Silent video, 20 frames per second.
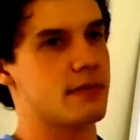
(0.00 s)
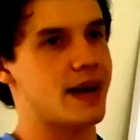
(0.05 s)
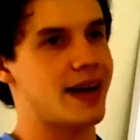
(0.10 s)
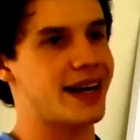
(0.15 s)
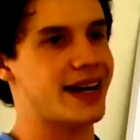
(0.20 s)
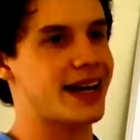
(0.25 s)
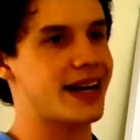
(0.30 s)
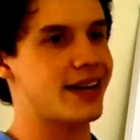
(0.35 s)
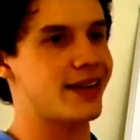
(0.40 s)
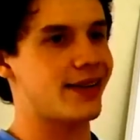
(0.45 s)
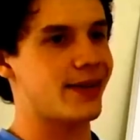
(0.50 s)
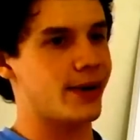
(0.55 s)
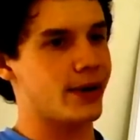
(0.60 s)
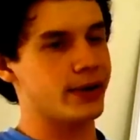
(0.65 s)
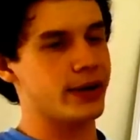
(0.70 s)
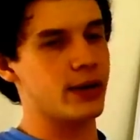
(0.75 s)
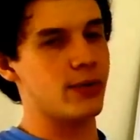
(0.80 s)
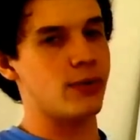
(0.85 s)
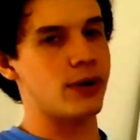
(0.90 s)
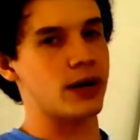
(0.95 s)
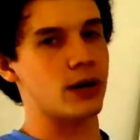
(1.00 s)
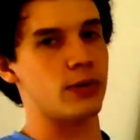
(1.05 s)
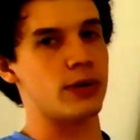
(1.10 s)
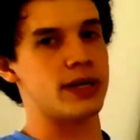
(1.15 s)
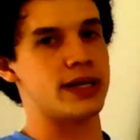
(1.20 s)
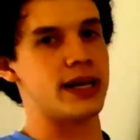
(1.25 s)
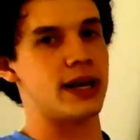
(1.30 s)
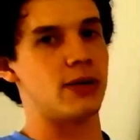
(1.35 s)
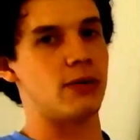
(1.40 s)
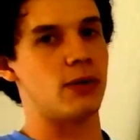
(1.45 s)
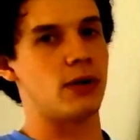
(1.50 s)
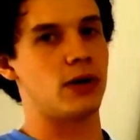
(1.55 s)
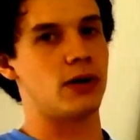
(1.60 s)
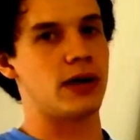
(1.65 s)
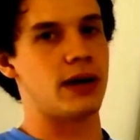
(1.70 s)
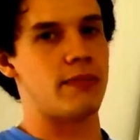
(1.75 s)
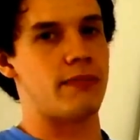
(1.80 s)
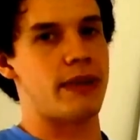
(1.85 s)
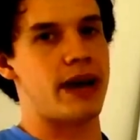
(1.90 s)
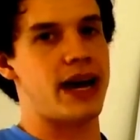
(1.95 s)
And again, only one Quintet
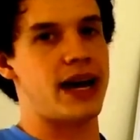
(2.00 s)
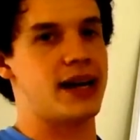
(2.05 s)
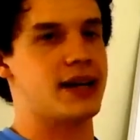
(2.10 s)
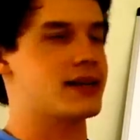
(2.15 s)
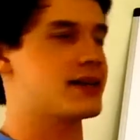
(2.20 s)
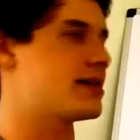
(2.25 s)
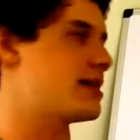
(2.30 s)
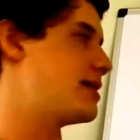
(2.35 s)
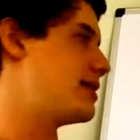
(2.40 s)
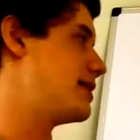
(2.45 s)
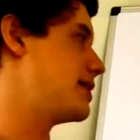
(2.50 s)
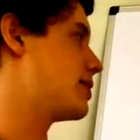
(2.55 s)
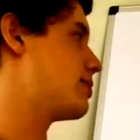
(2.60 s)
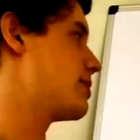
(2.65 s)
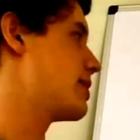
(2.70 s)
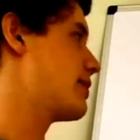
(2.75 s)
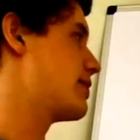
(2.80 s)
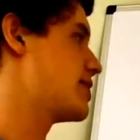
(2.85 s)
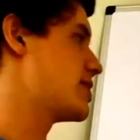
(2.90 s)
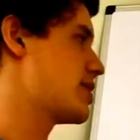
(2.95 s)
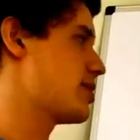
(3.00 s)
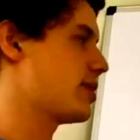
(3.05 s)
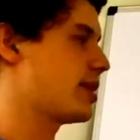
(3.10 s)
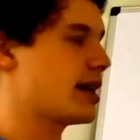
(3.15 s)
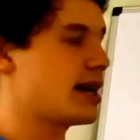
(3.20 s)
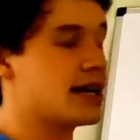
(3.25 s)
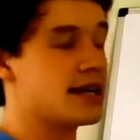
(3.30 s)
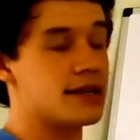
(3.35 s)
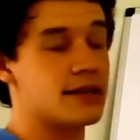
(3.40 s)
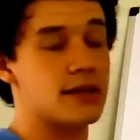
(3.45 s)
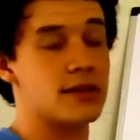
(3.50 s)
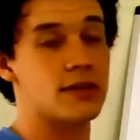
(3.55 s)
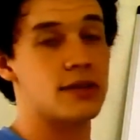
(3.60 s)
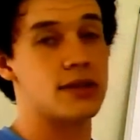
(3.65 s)
Wall at max, and then 3 of these other guys.